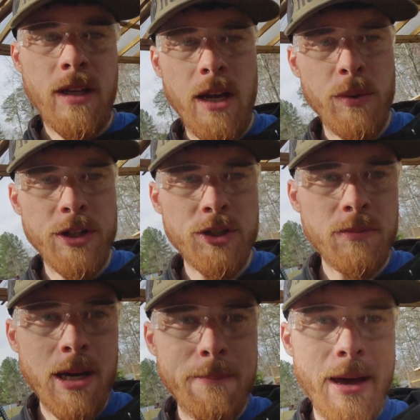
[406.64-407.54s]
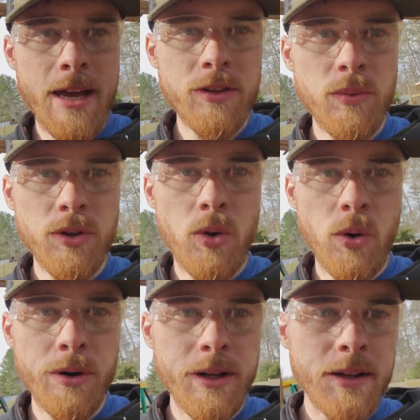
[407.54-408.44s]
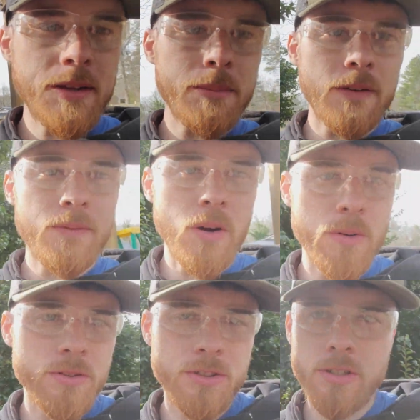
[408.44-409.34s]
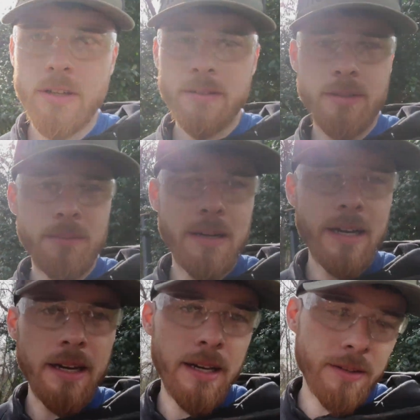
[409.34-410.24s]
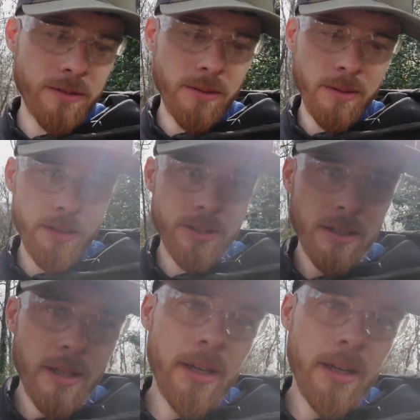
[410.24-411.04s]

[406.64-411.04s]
I reached my max recording. I think my phone is just about out of storage.